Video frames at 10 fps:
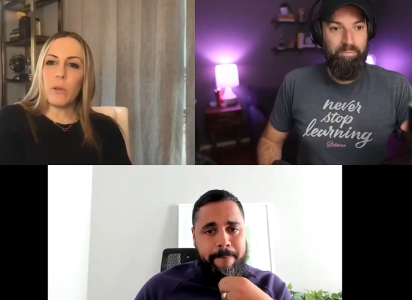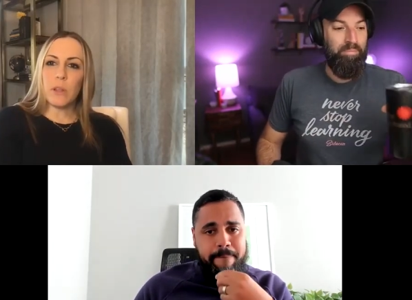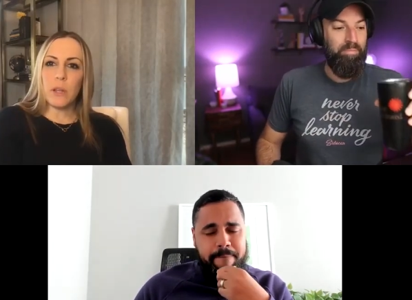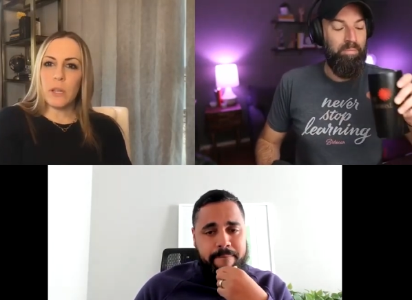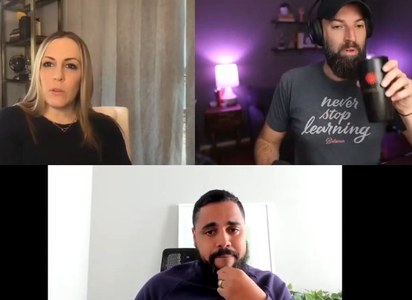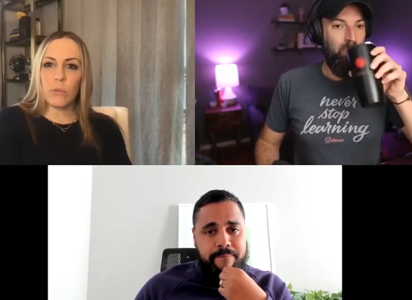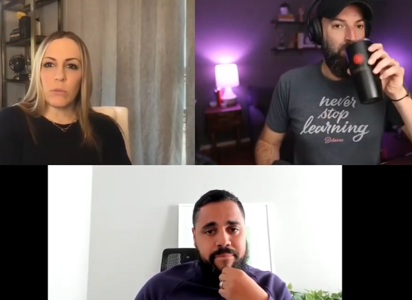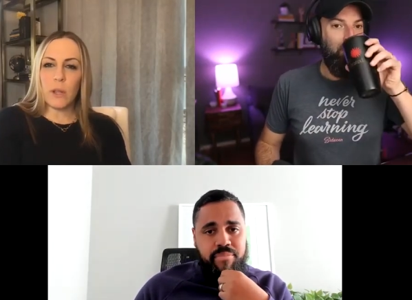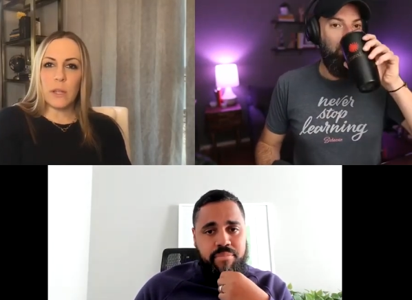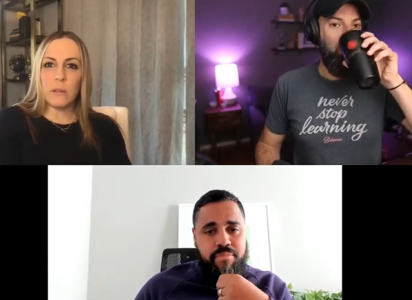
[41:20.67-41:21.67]
Speaker 1: in, the
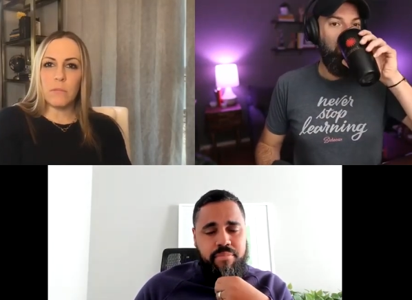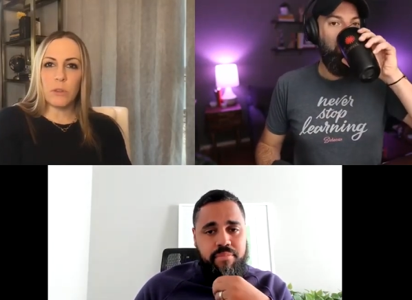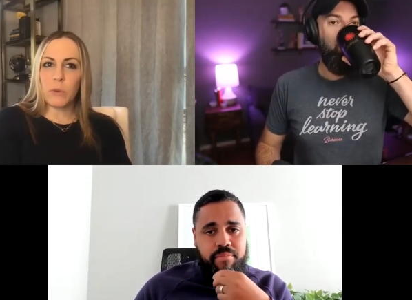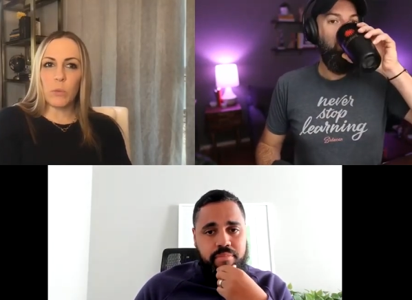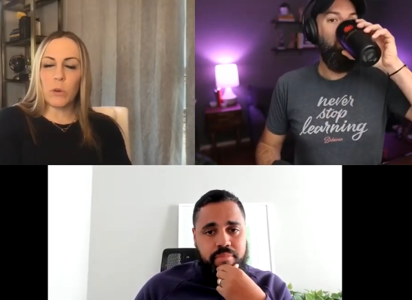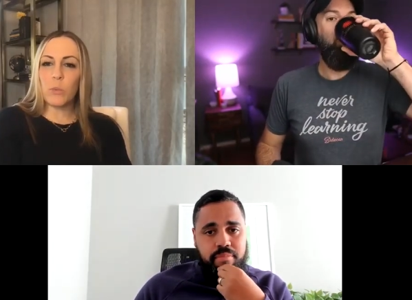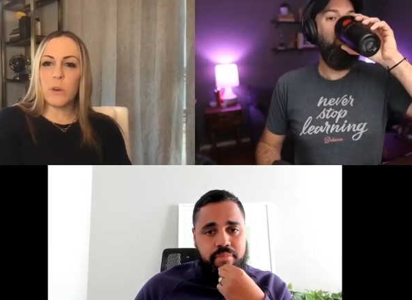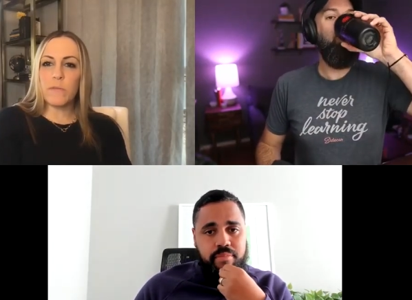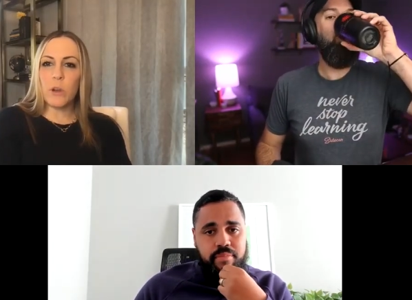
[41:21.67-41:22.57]
in the real world would have